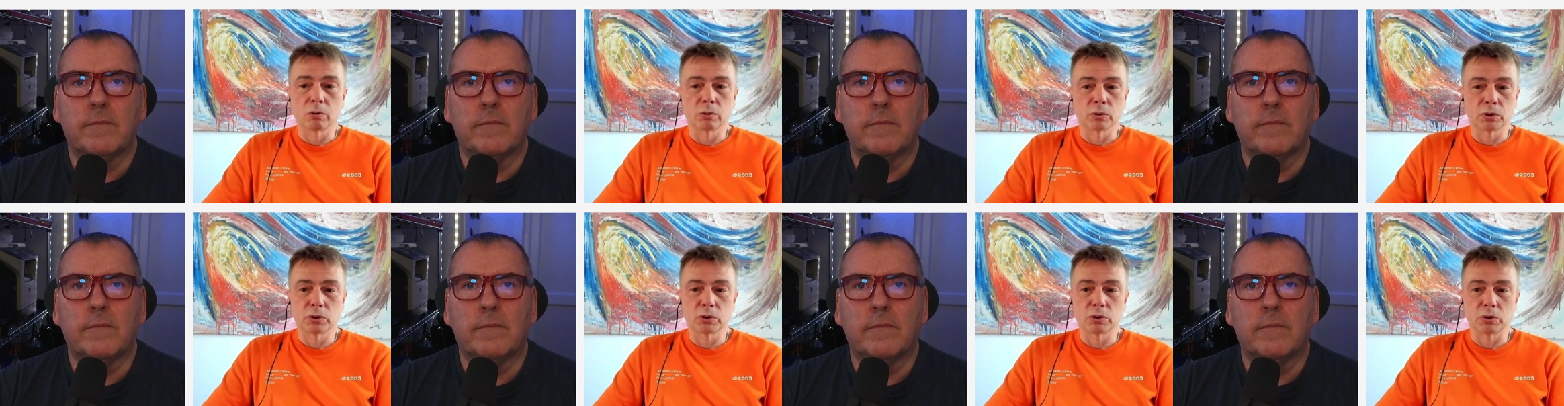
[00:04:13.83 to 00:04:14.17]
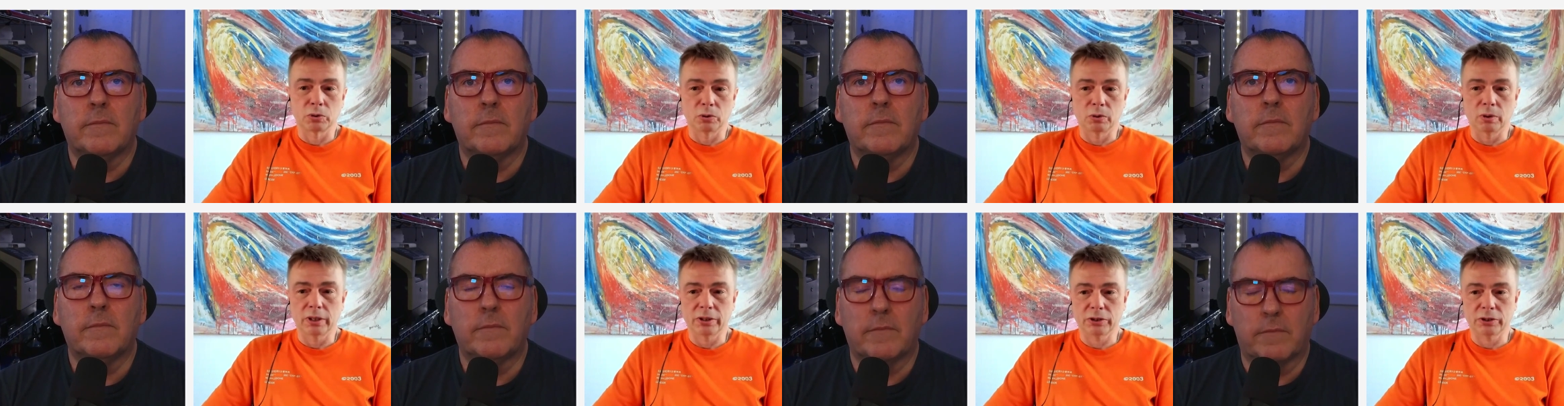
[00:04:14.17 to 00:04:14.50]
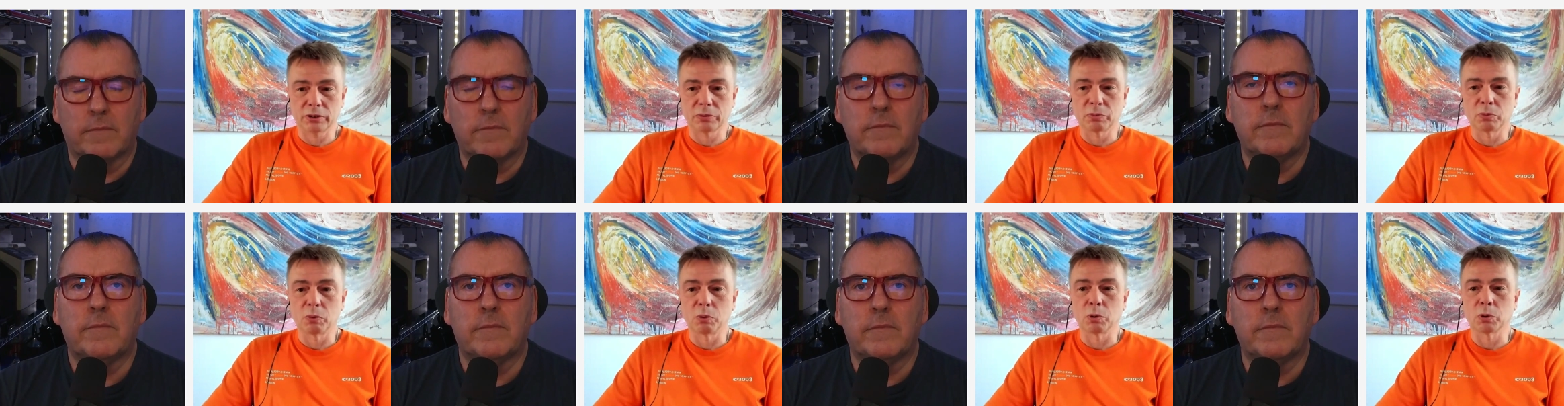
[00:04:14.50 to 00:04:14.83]
Speaker 1: goes to
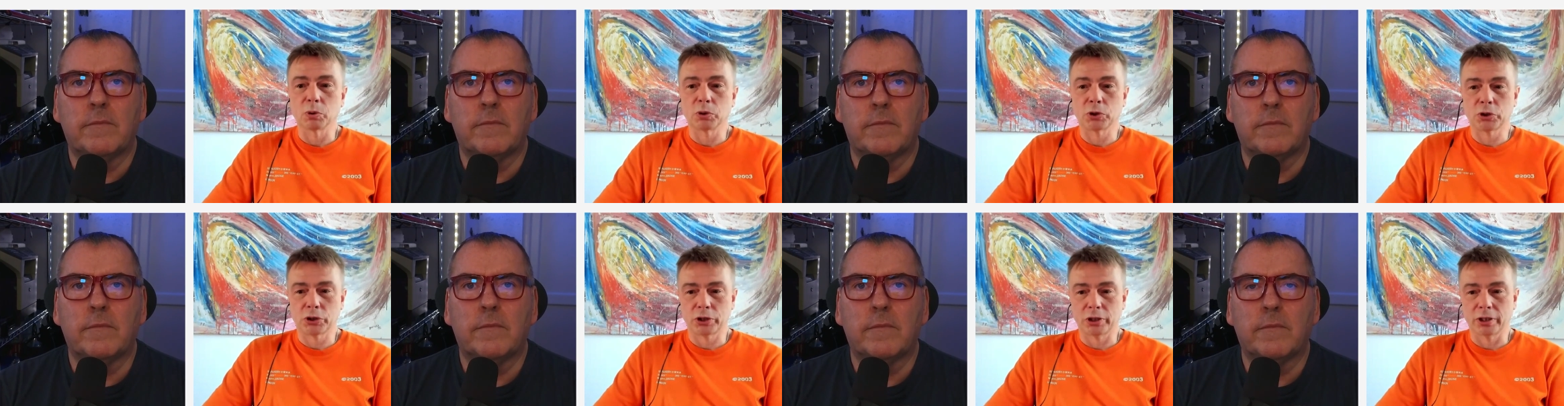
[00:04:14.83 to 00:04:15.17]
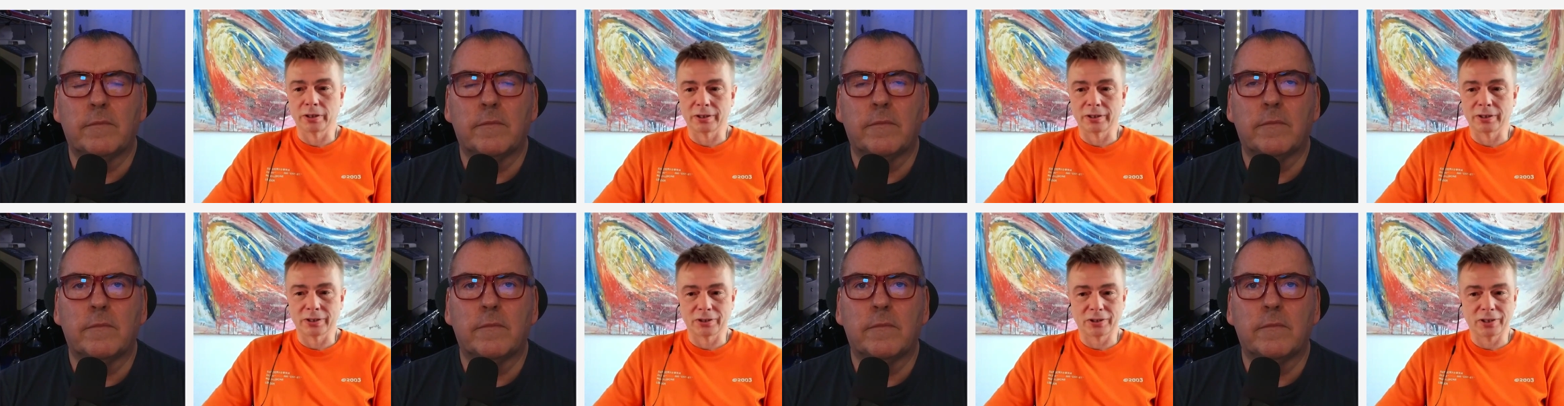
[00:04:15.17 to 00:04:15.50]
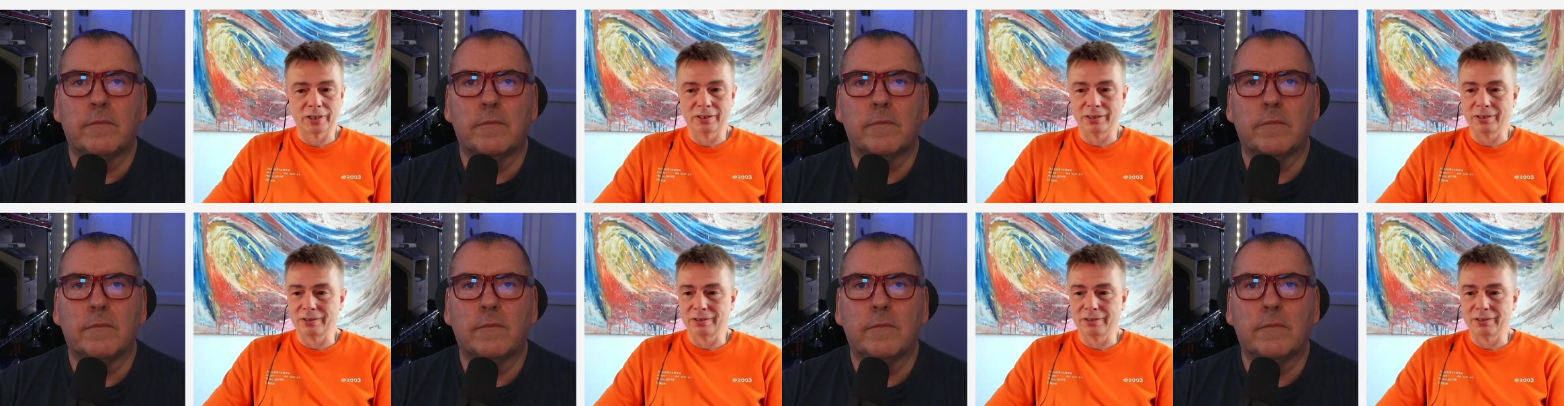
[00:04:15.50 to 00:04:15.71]
a small shelters.